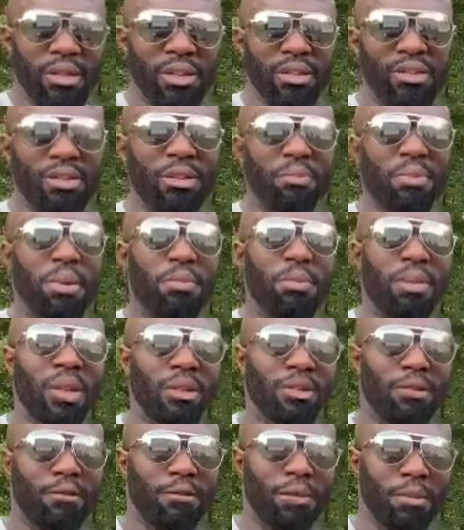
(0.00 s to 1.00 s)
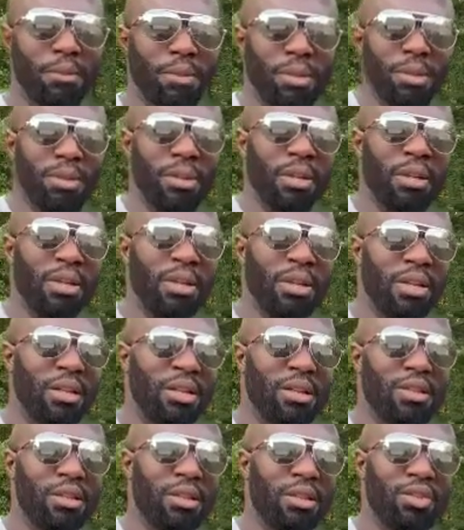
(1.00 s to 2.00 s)
Some people like to flip it
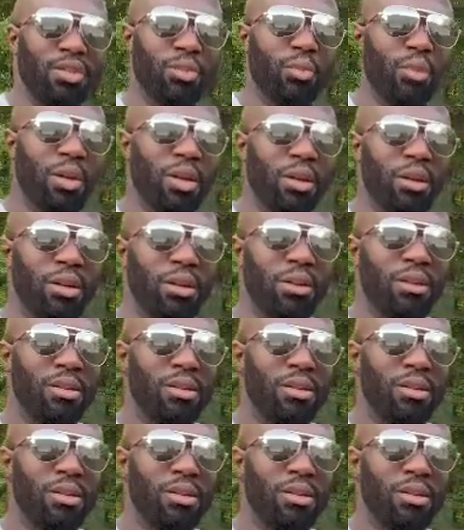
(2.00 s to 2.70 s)
this way.